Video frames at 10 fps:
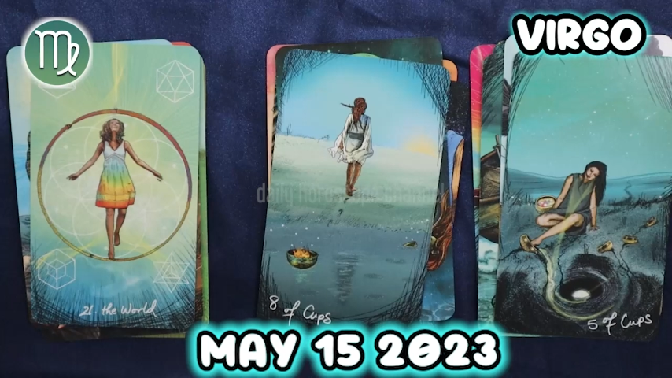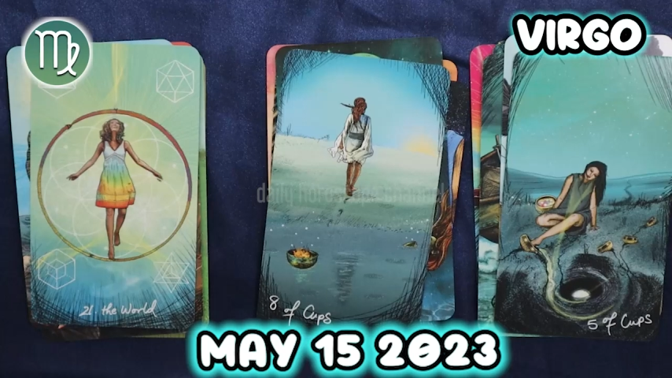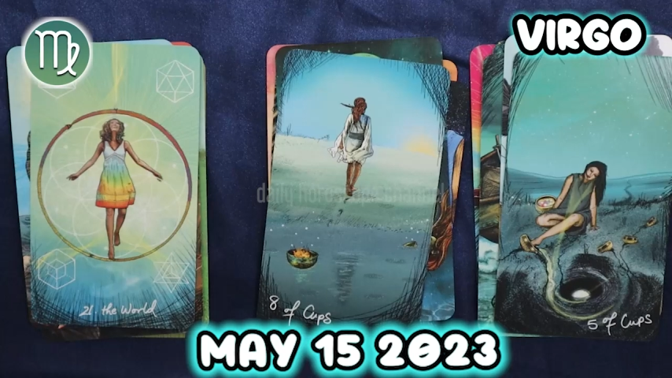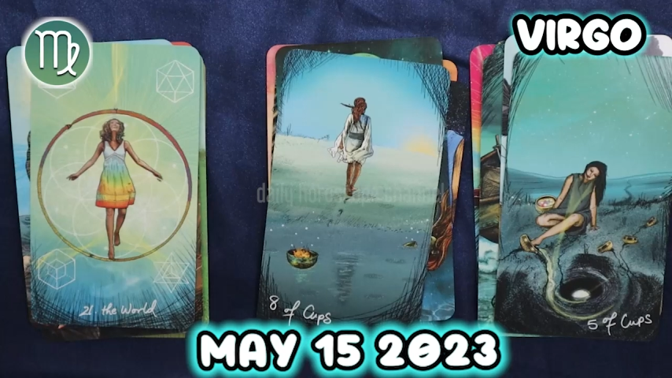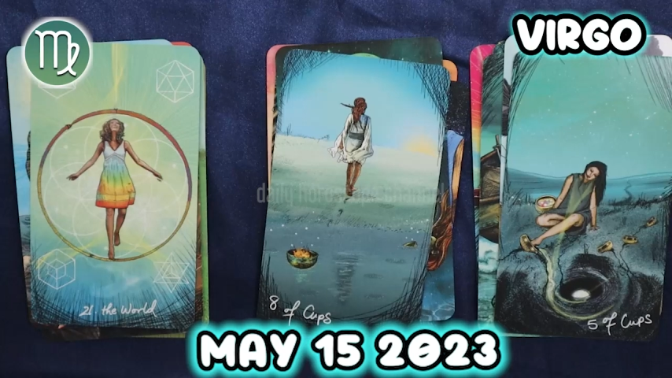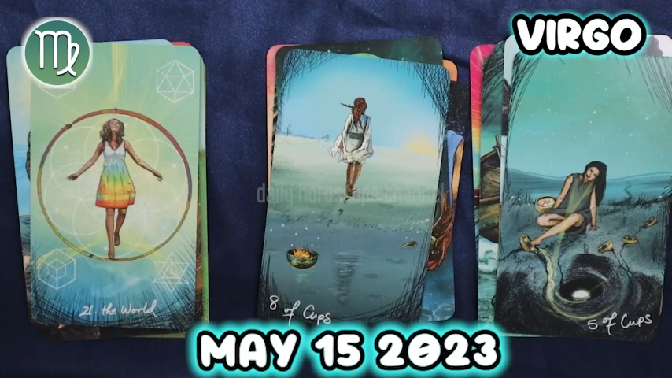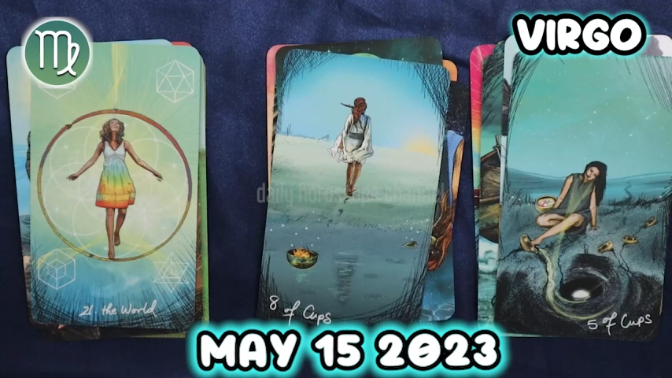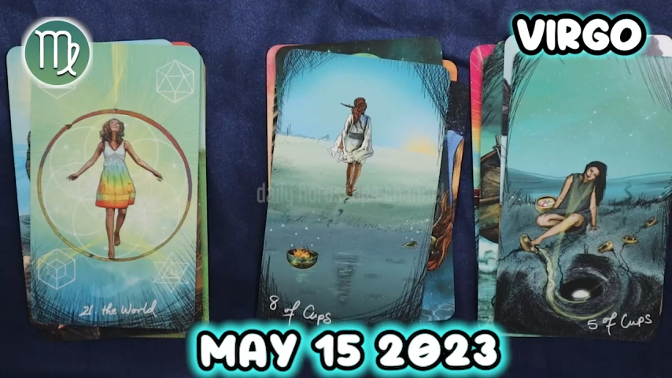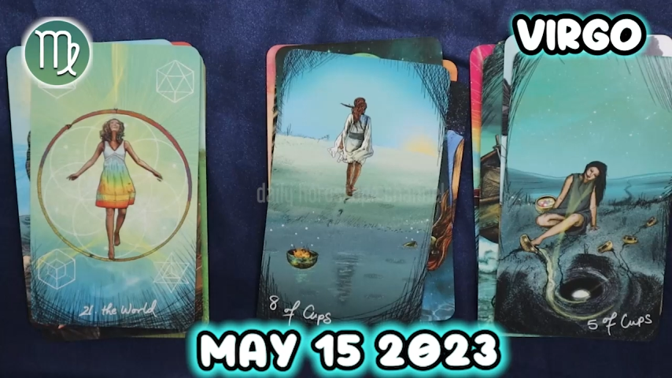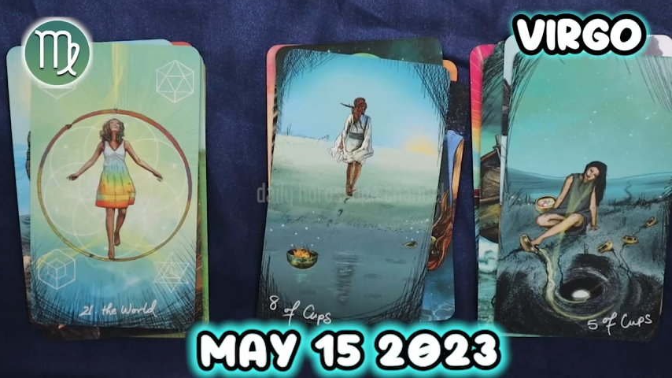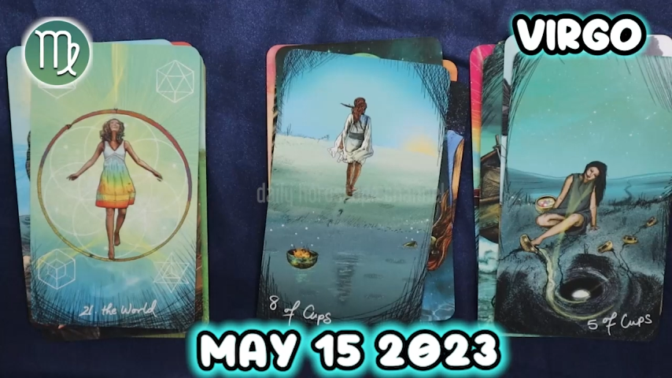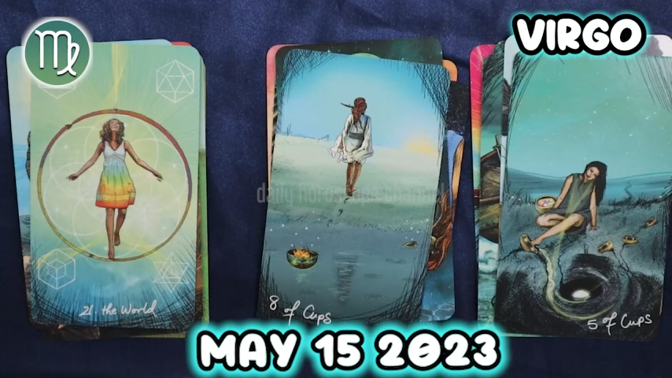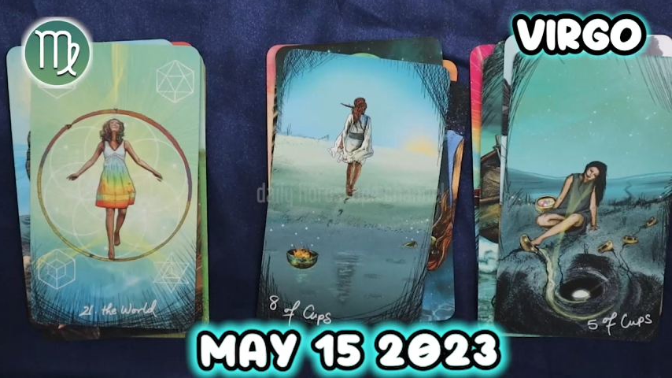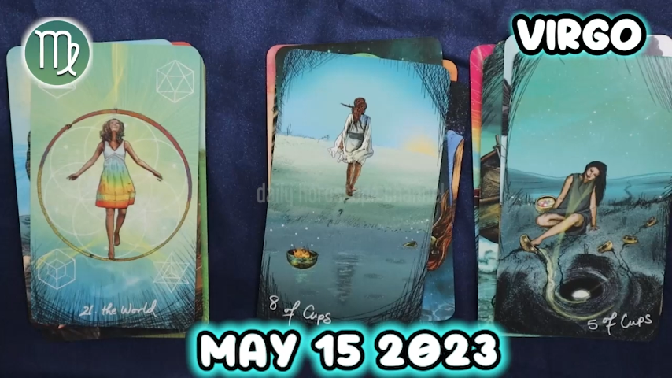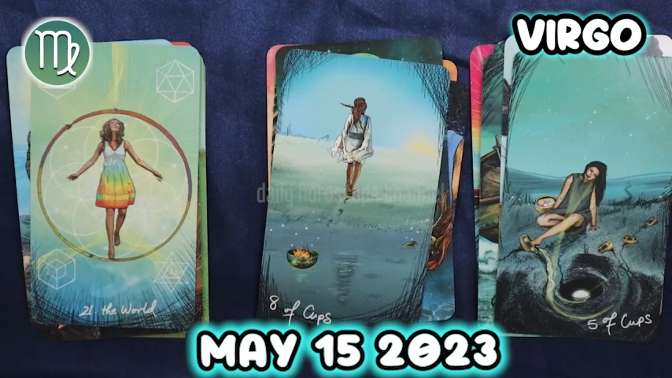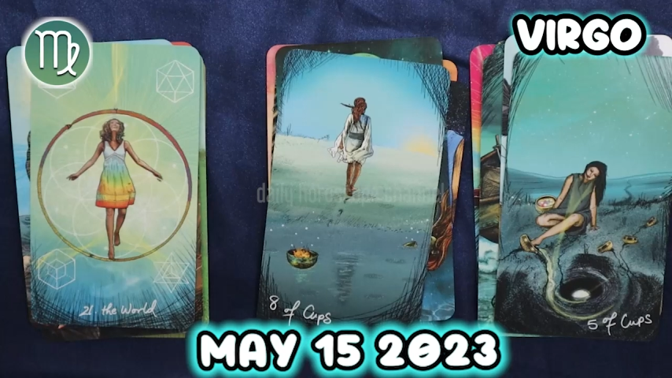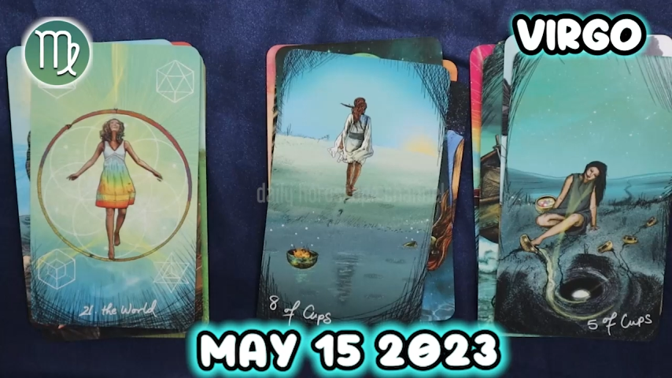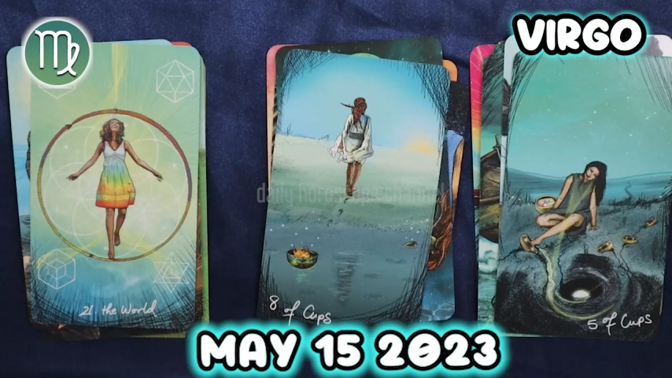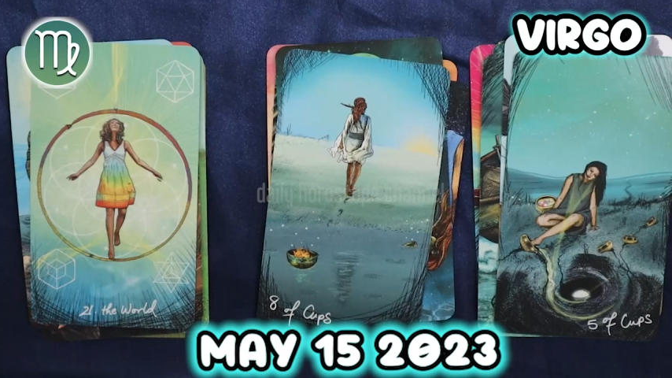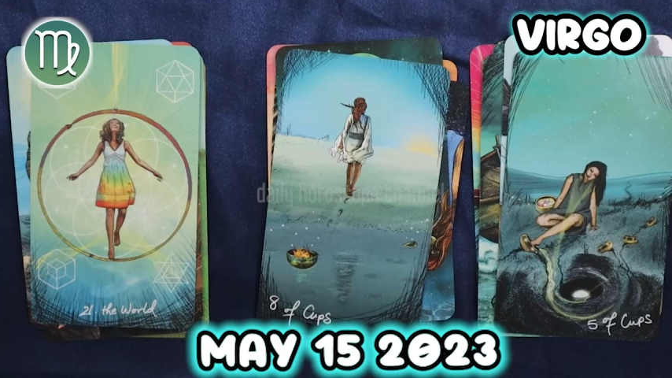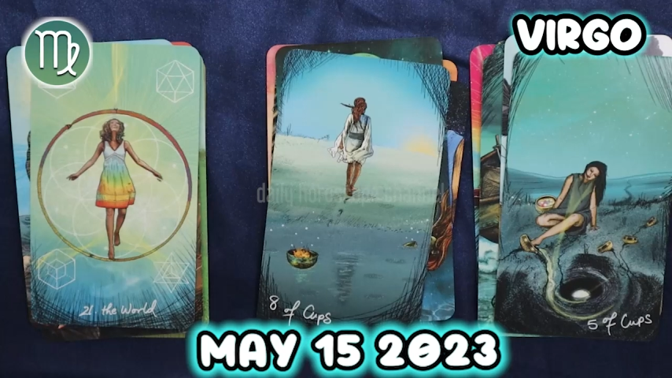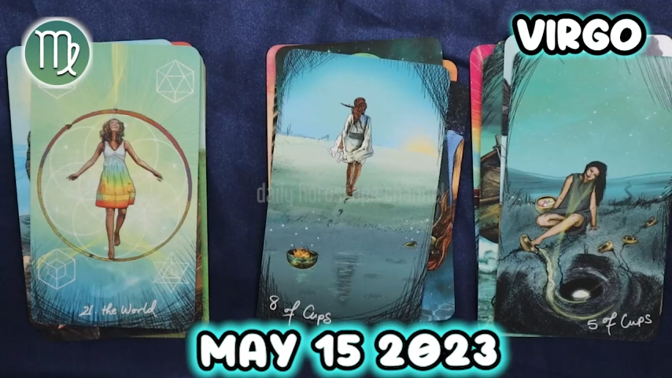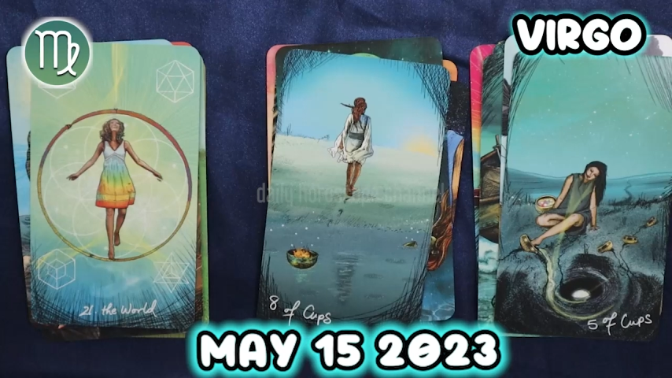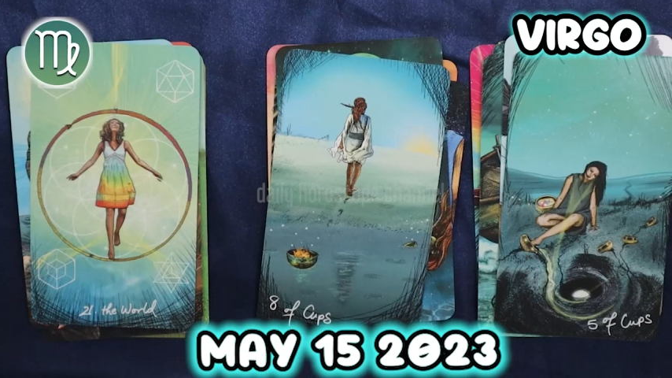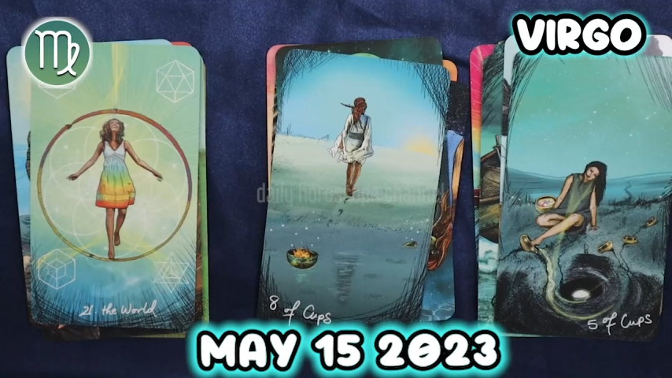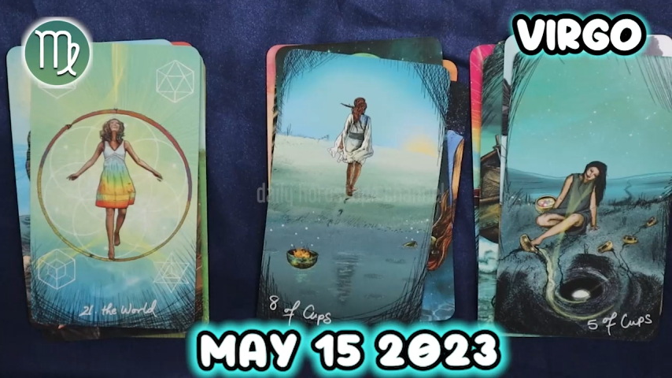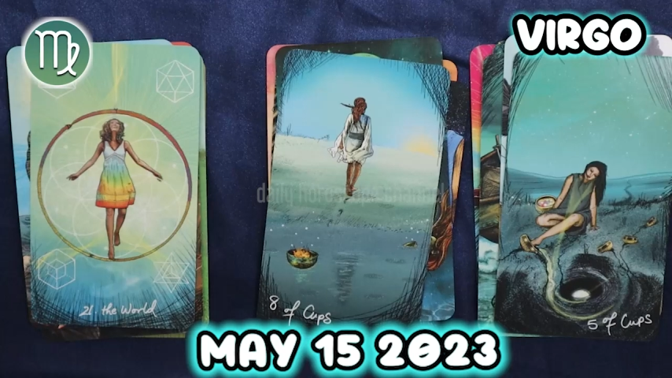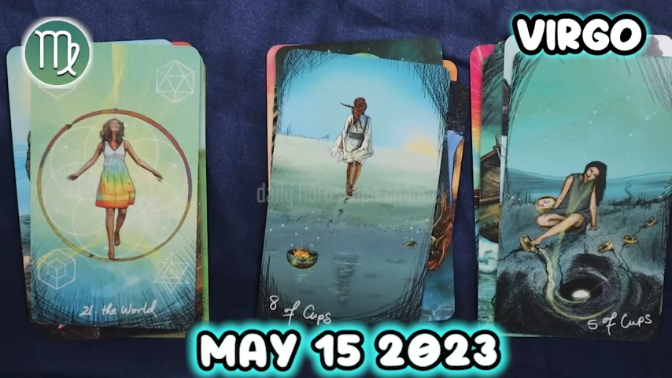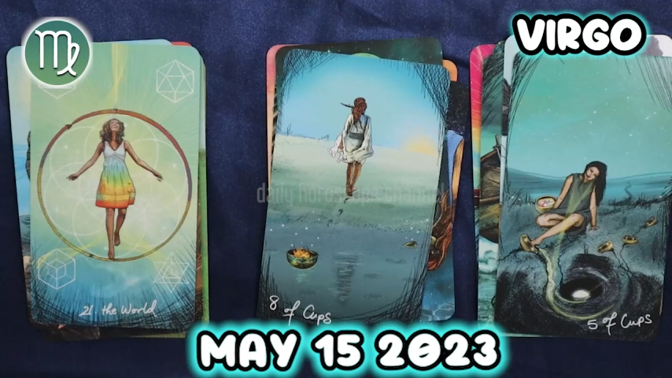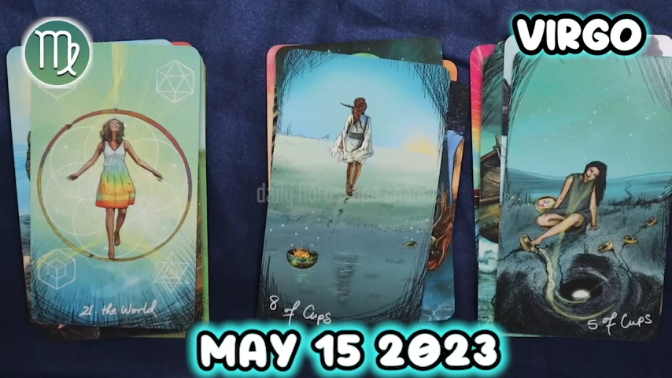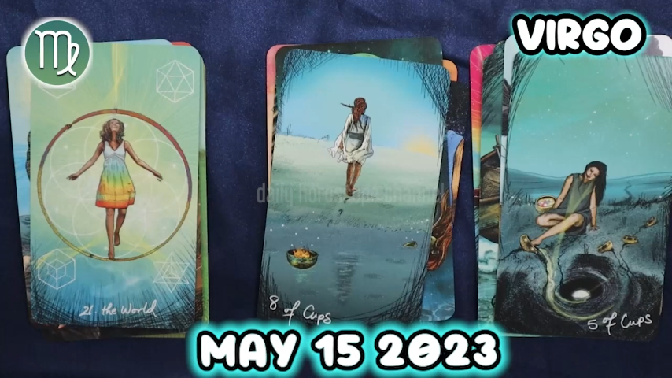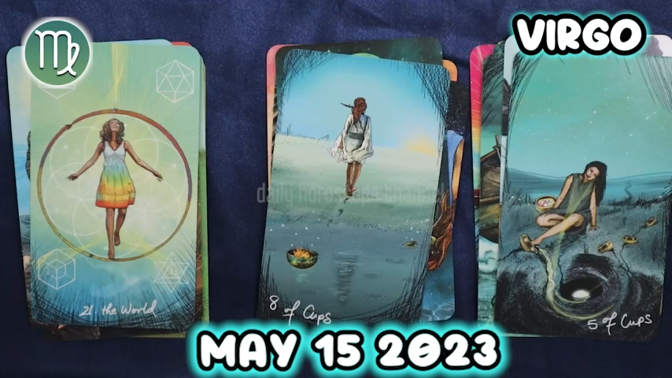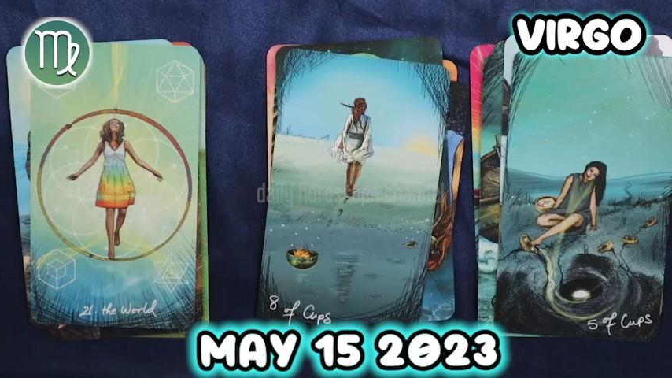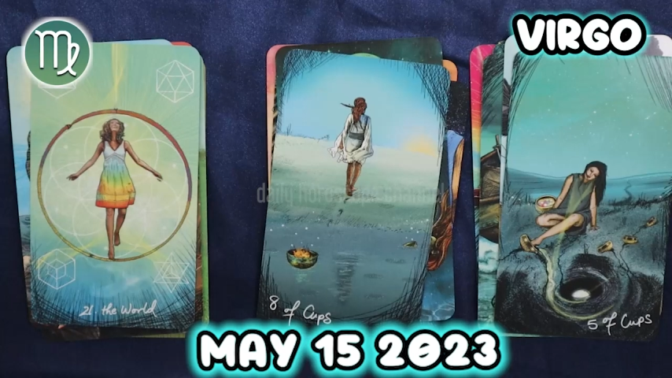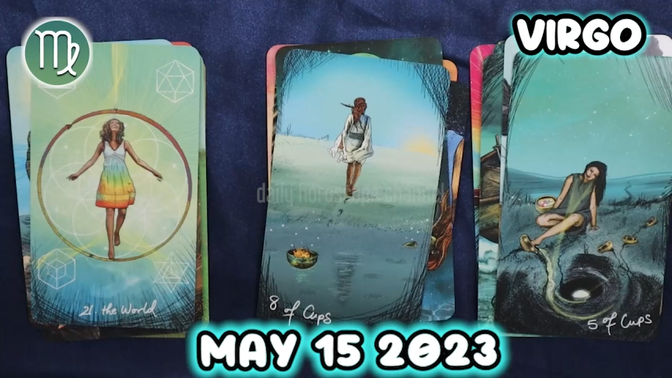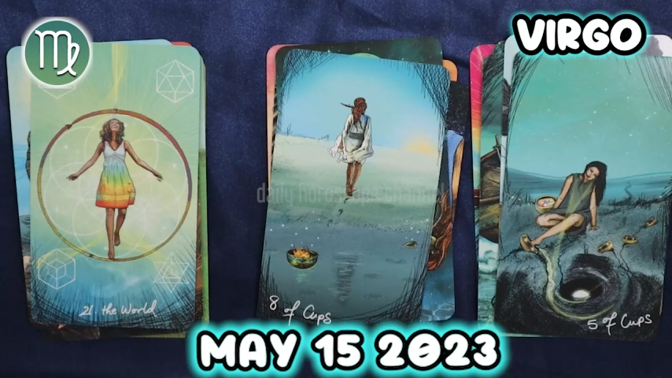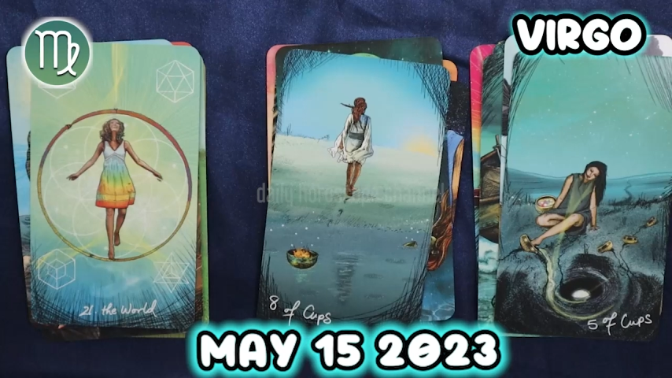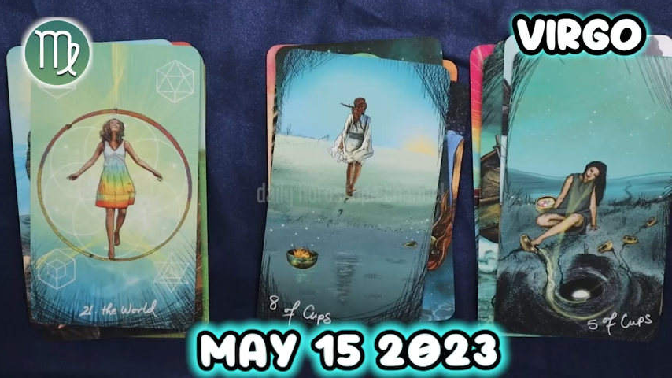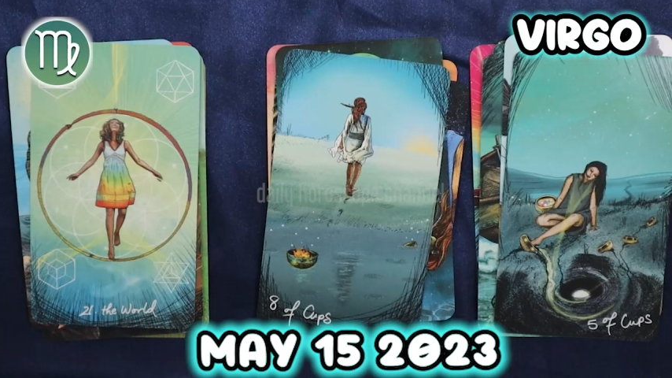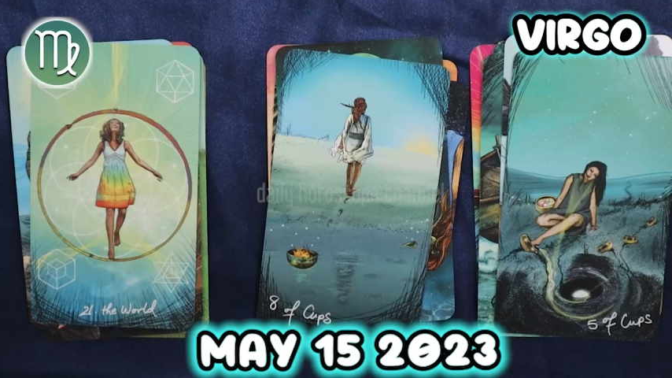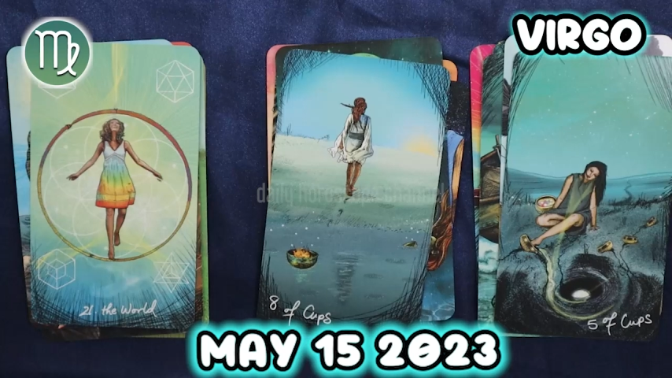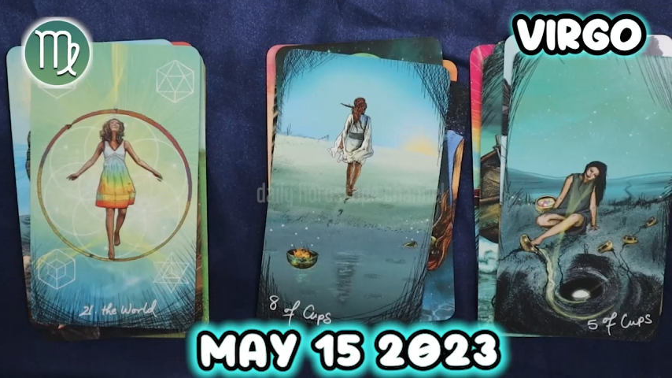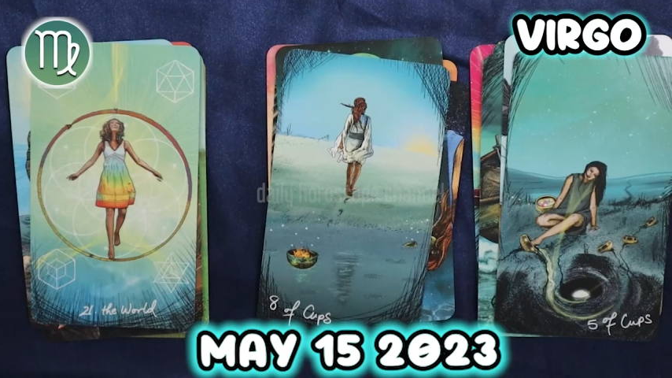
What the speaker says: [unreadable: no face in view]